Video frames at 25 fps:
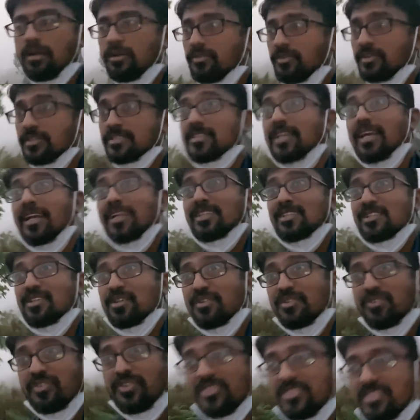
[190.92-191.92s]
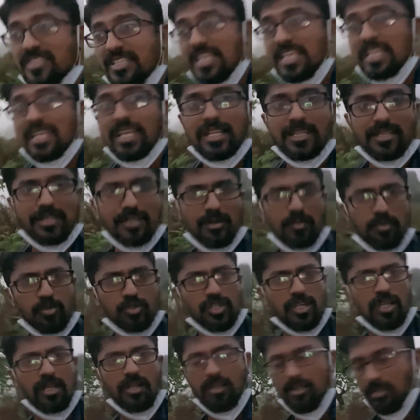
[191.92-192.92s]
First signs of seeing
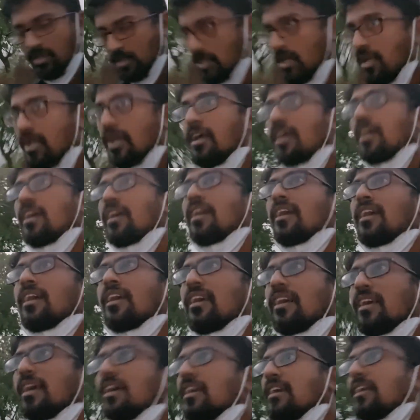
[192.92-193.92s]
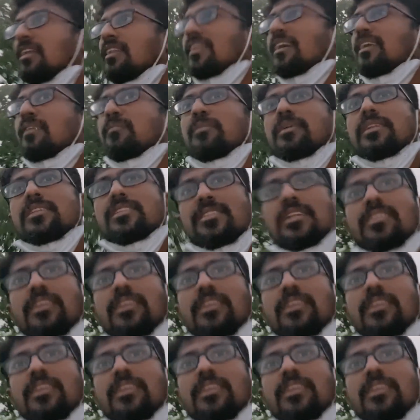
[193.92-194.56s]
Ettinabhuja in that midst.